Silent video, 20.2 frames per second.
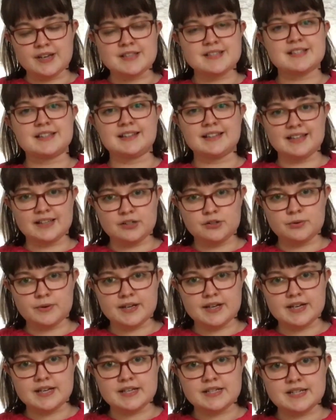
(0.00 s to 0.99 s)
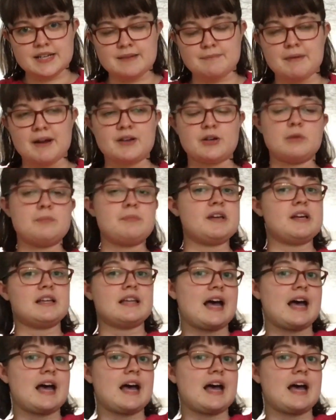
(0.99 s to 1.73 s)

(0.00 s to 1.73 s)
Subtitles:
it's a liquid, it might not be